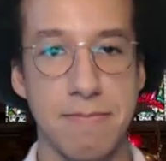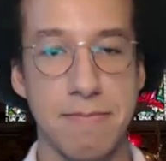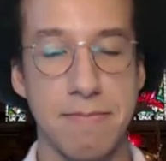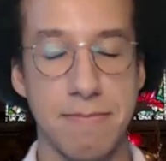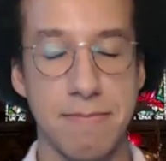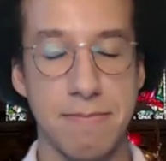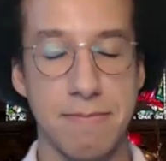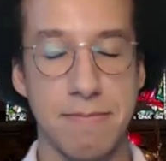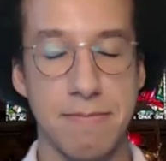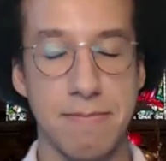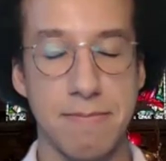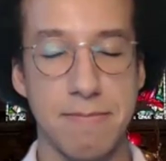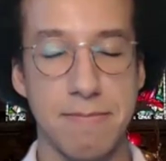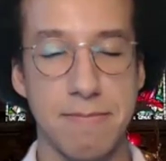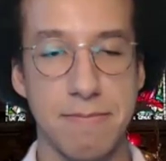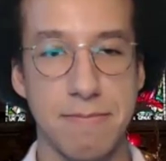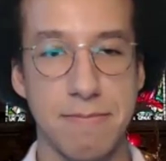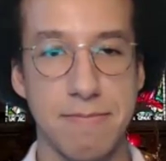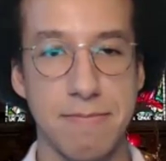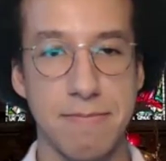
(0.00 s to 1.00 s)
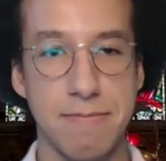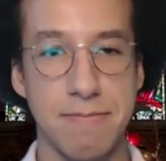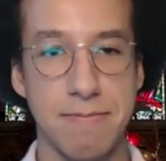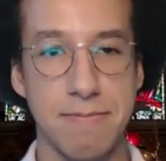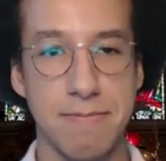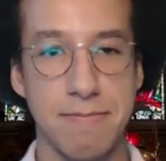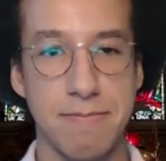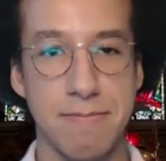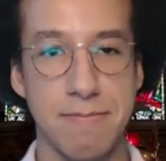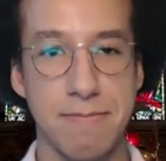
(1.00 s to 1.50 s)

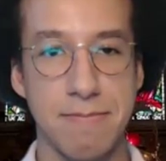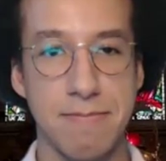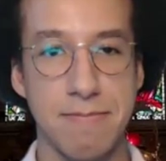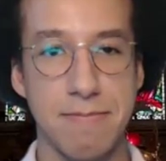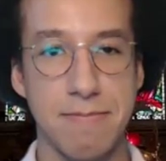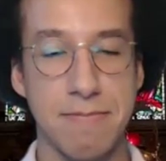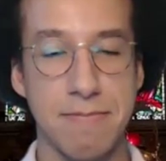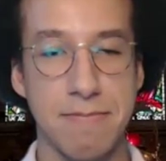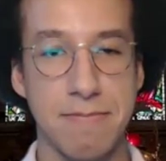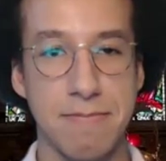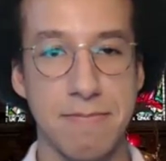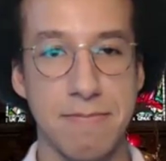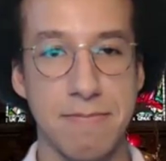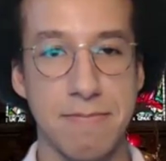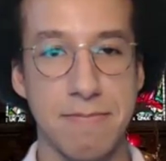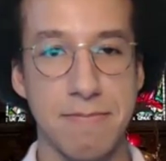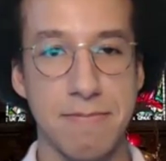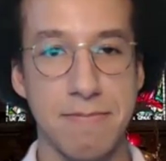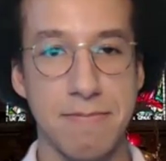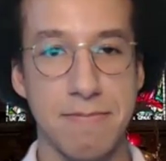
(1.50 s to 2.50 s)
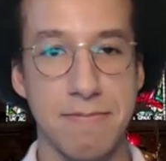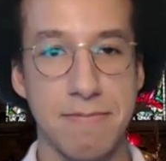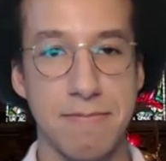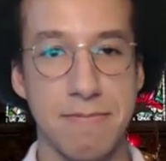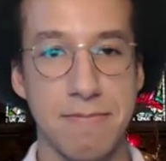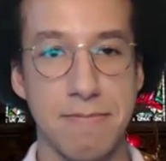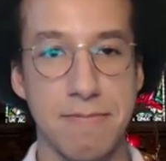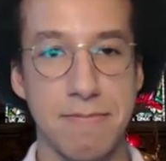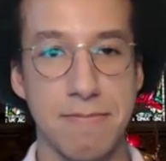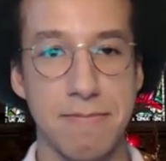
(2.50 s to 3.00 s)

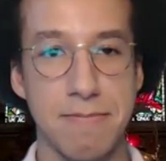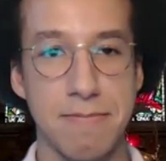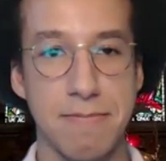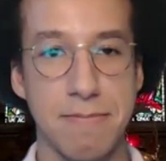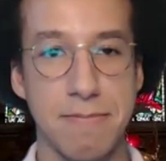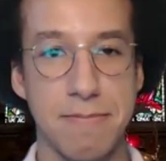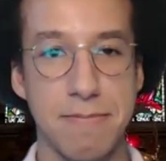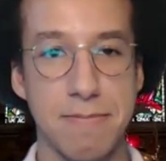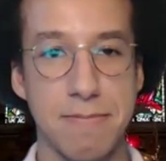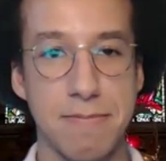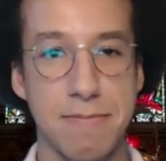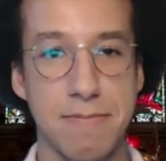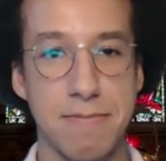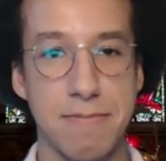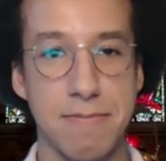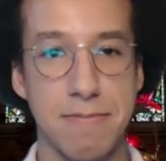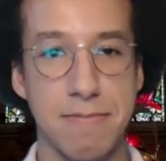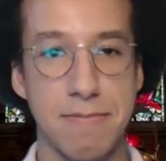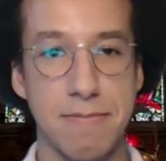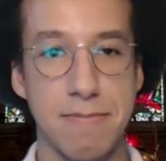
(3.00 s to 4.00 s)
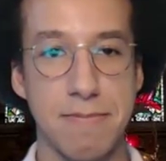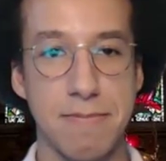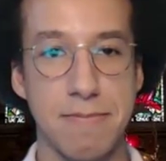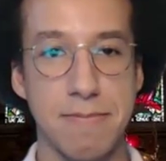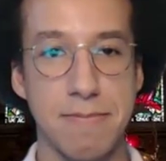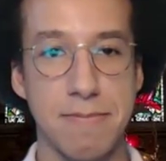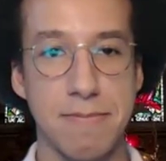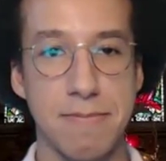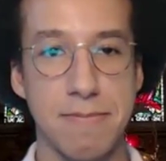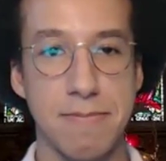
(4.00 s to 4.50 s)

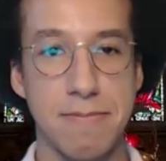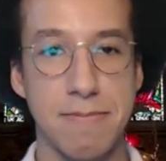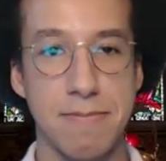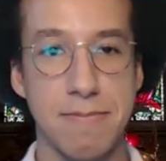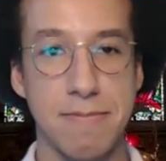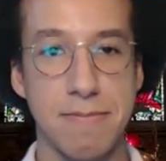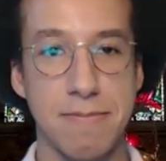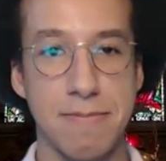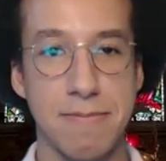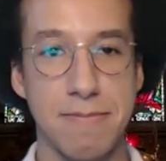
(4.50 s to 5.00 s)
No words are spoken by the person on screen.